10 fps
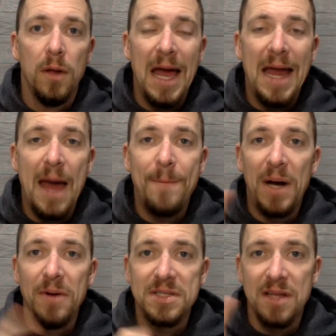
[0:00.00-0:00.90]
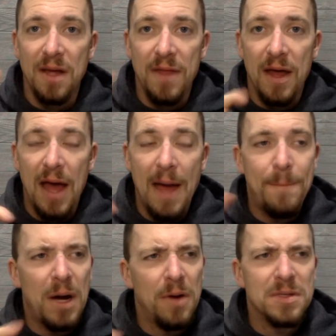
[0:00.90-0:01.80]
And I bounced on that. I
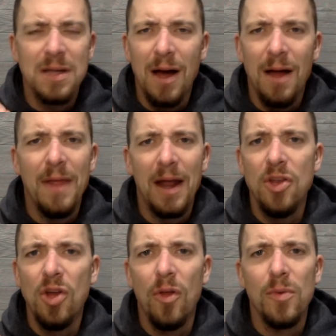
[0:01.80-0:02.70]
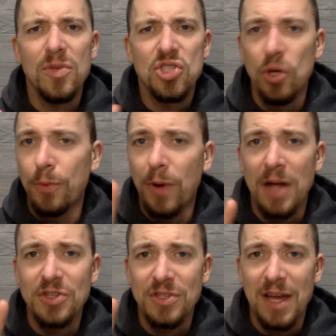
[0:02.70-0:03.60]
bounced on that. I know there was two
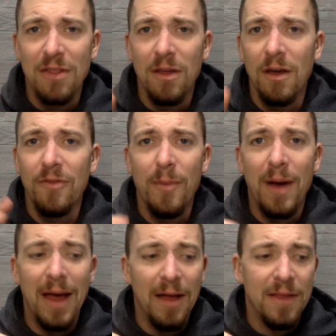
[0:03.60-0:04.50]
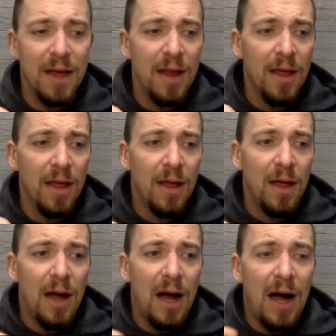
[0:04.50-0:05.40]
projects I can think of in my head that
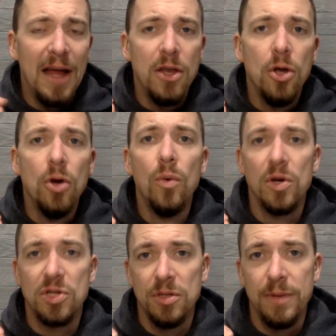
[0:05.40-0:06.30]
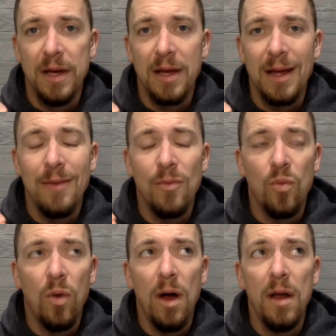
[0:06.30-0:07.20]
I knew were too big, and
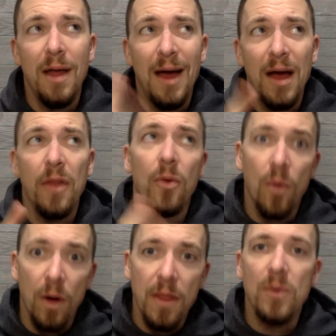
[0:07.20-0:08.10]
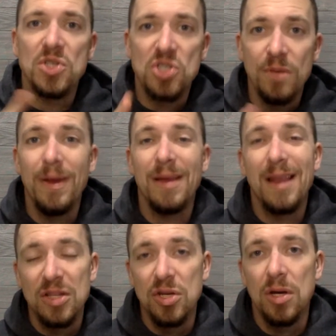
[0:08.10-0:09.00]
one other one that was too big
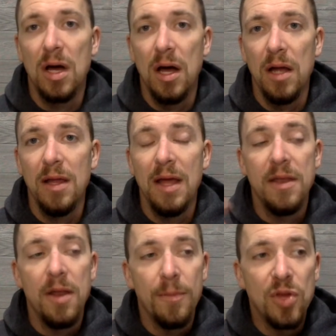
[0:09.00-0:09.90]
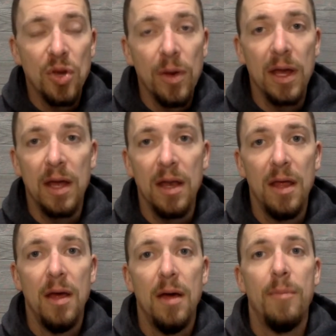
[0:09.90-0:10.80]
that I took on. Ended up doing it,
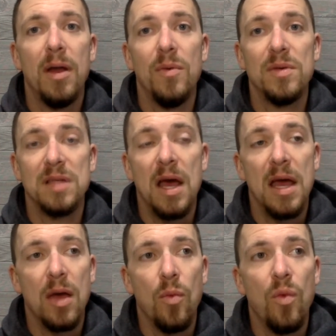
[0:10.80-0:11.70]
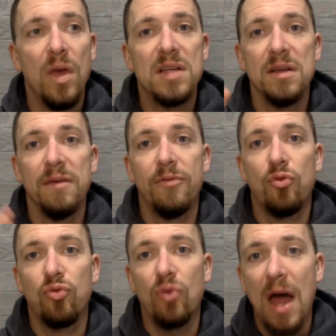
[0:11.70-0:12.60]
but it was like weeks of
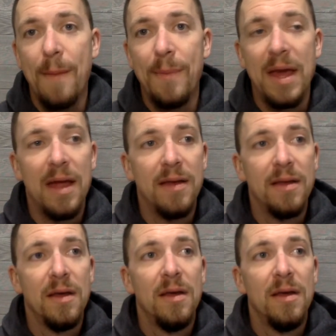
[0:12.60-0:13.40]
crap, and